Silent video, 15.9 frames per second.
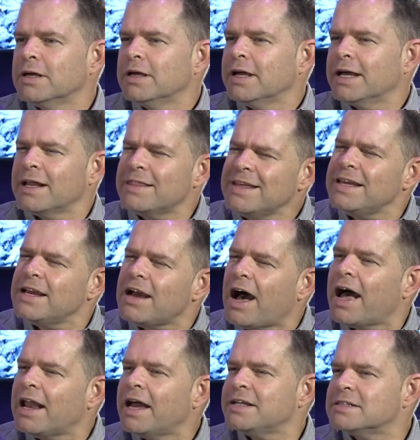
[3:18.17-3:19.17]
And I think he
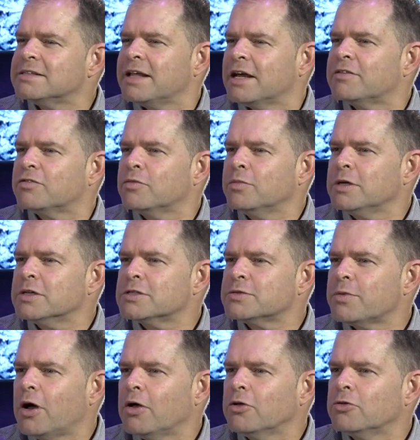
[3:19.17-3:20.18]
highlighted that for me as
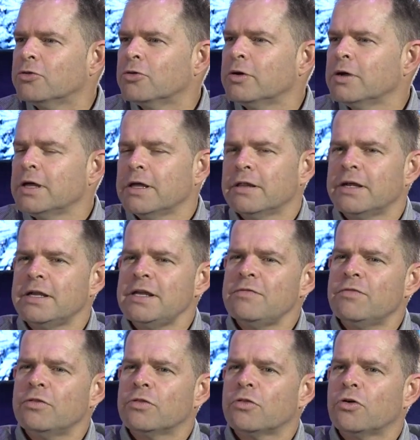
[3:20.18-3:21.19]
well, that
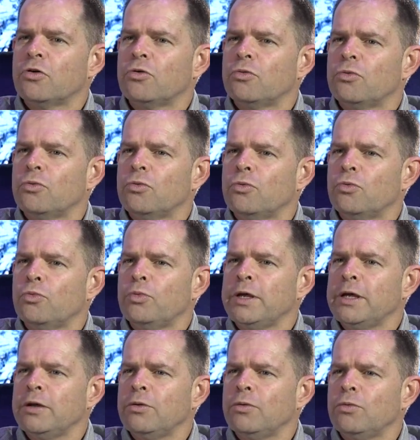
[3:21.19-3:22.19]
even though
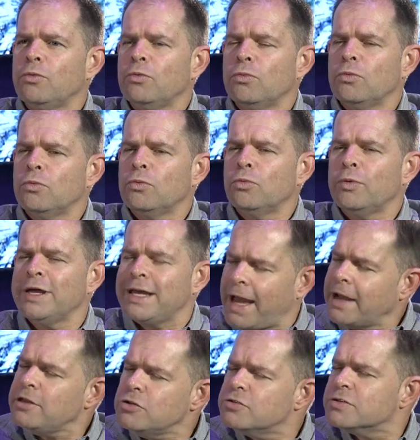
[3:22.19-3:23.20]
we
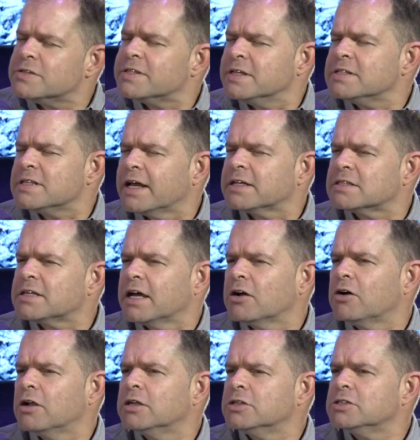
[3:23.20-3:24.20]
can use things like
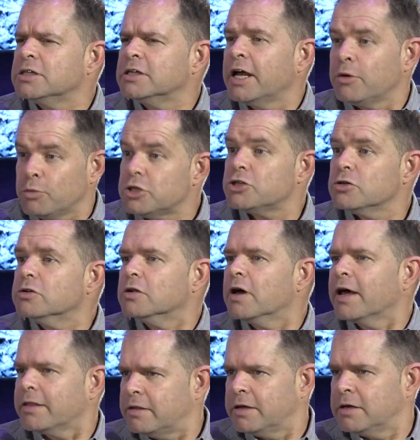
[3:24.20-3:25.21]
psychology, and we should,
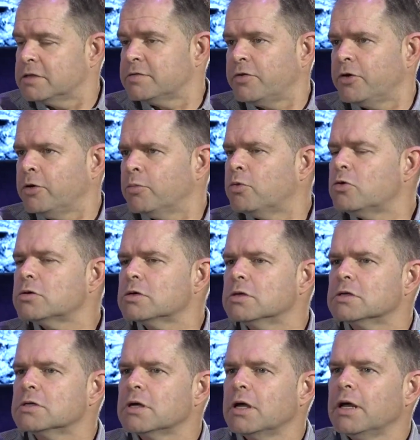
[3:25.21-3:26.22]
I think it's very
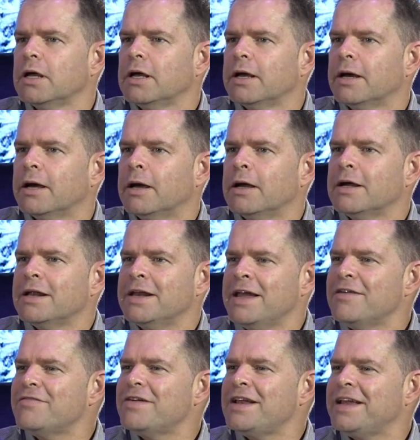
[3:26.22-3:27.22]
important,
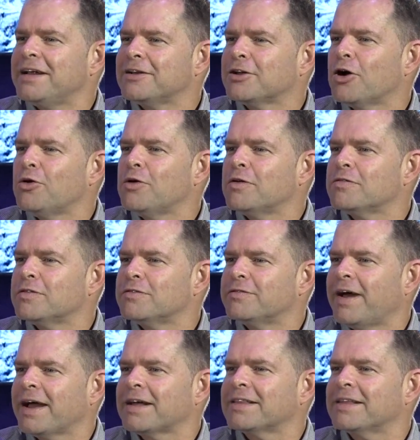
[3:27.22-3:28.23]
never let go of the
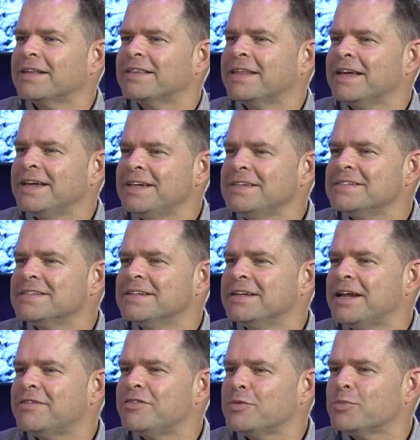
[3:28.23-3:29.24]
fact that there is in
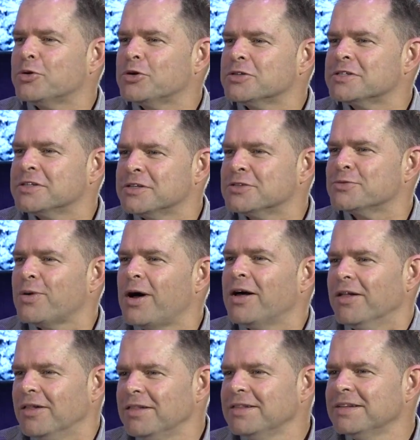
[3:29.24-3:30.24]
every person as
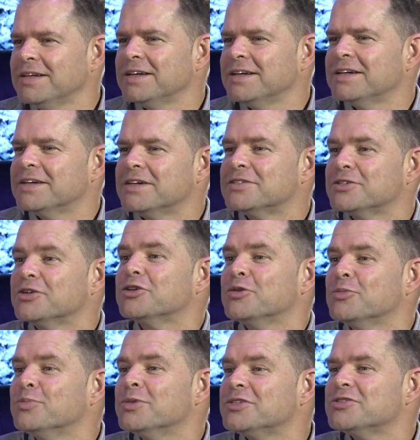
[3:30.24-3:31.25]
well a
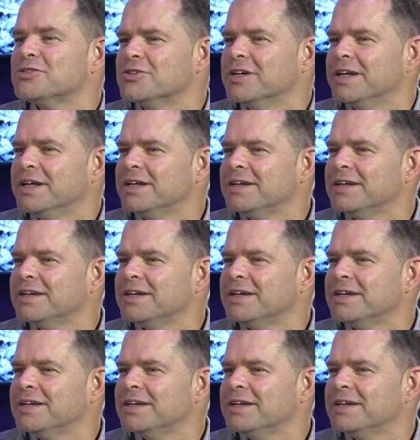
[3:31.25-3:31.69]
certain mystery.